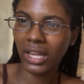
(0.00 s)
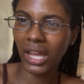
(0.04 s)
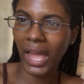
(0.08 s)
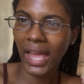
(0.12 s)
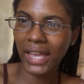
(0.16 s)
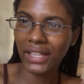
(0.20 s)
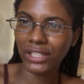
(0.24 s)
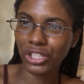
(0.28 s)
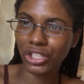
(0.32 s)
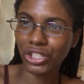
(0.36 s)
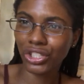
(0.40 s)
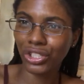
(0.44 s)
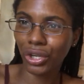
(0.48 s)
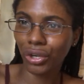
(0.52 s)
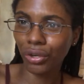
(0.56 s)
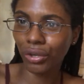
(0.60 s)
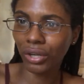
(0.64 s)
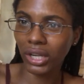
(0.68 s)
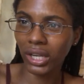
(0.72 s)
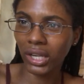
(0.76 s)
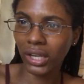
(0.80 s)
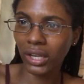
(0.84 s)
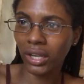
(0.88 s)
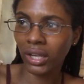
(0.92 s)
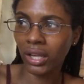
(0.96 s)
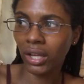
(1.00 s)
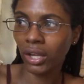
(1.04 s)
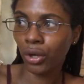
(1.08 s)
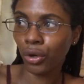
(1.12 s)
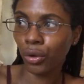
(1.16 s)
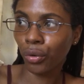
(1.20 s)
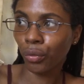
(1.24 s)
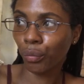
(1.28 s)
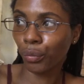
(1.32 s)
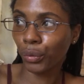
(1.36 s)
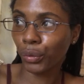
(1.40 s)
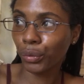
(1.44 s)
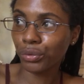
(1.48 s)
certain
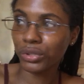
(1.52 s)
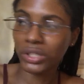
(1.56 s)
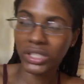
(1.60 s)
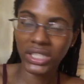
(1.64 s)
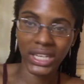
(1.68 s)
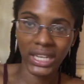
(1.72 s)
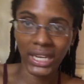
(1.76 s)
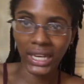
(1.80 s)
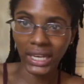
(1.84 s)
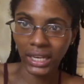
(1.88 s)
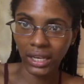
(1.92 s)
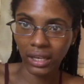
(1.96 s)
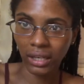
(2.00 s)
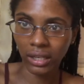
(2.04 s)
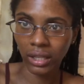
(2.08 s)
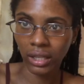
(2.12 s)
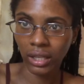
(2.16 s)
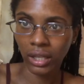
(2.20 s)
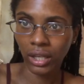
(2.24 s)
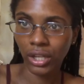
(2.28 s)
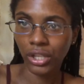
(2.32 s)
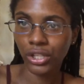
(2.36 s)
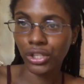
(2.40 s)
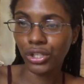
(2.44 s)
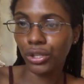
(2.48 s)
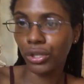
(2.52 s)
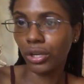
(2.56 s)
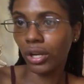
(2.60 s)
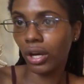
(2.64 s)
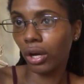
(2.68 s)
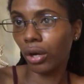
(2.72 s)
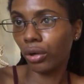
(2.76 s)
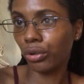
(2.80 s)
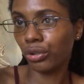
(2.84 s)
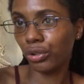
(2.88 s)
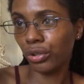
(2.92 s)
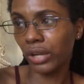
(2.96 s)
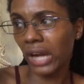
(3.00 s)
routine.
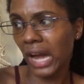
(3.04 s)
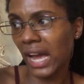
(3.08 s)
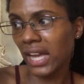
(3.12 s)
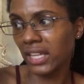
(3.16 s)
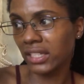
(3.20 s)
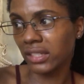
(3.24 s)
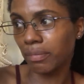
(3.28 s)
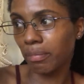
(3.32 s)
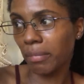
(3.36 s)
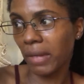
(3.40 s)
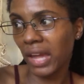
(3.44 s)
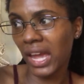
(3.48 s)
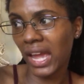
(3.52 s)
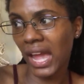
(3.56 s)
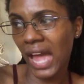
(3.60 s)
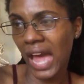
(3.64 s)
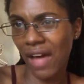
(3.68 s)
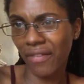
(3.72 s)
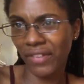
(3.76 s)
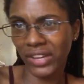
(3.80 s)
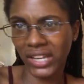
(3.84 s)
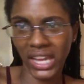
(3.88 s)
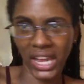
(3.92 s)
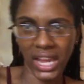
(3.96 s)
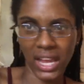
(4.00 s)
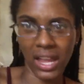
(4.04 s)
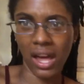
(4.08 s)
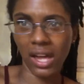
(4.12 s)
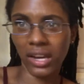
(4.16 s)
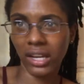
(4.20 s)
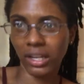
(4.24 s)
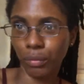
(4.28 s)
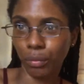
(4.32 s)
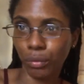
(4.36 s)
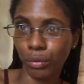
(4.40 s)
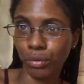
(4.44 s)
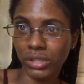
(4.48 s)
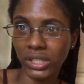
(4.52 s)
You guys may have a
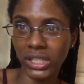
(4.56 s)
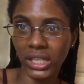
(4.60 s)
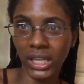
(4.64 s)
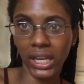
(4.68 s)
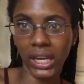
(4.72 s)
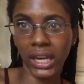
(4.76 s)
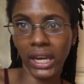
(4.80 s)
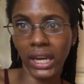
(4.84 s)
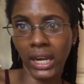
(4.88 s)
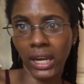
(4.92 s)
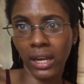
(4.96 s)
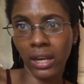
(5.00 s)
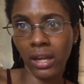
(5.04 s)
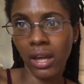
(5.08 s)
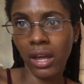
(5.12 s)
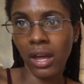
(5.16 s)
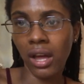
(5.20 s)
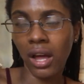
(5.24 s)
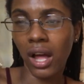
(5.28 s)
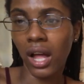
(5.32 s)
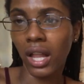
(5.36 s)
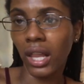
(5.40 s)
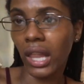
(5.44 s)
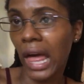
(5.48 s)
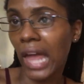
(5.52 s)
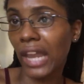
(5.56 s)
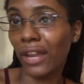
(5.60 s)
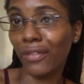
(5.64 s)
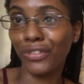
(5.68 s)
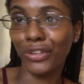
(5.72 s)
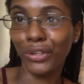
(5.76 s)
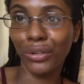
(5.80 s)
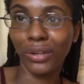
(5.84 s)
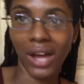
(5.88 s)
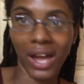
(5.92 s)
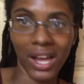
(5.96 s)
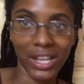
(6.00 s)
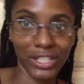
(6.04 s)
chaotic routine. A lot of you
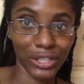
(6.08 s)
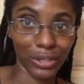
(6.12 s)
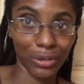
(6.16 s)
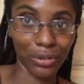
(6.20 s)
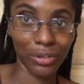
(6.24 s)
guys are